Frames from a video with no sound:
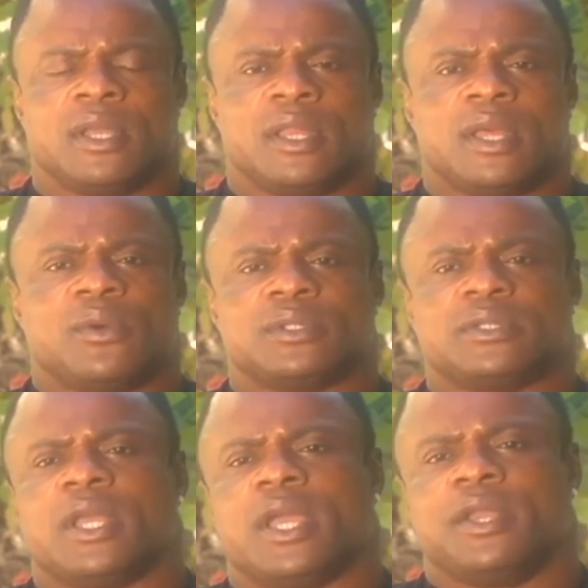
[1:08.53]
That was
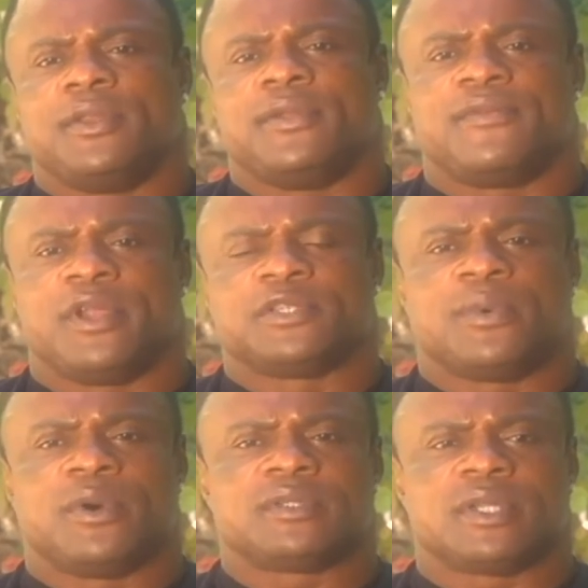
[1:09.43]
a different sport